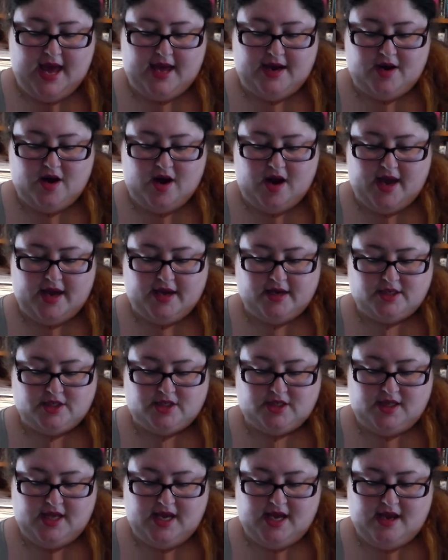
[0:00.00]
And I
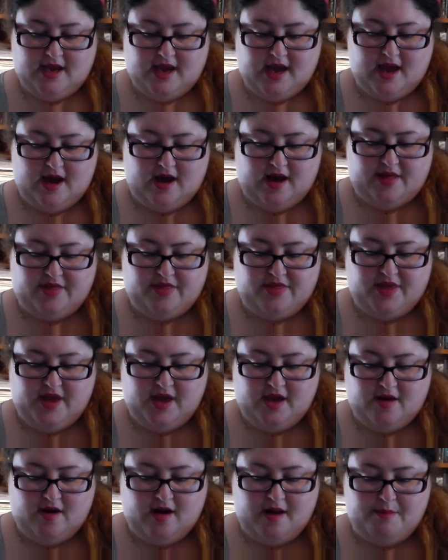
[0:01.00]

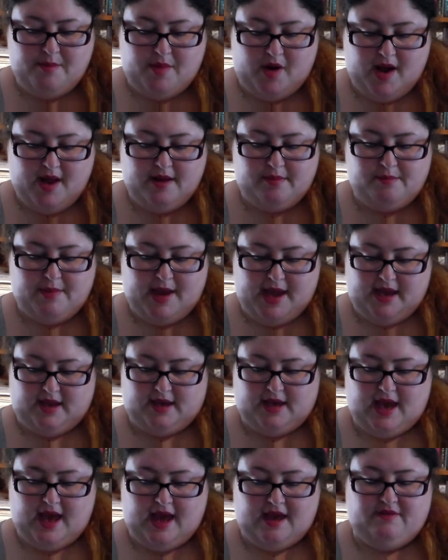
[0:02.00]
think I might
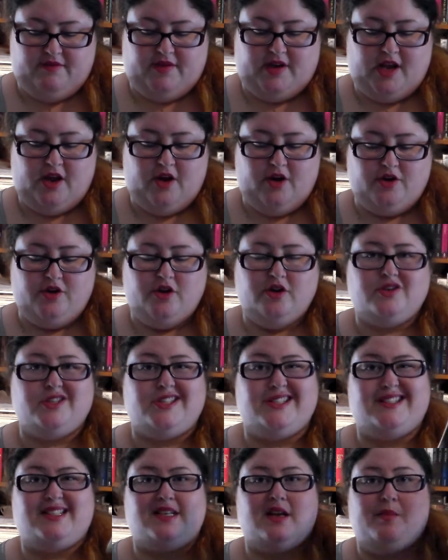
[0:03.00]
make a video
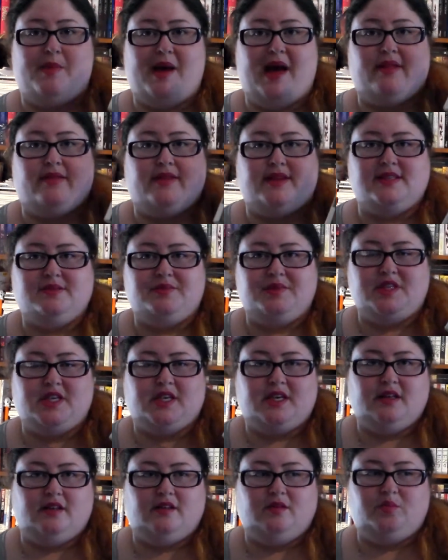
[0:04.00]
not just about this
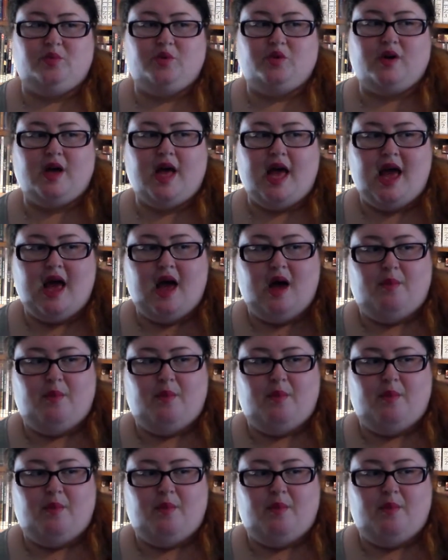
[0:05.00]
particular book,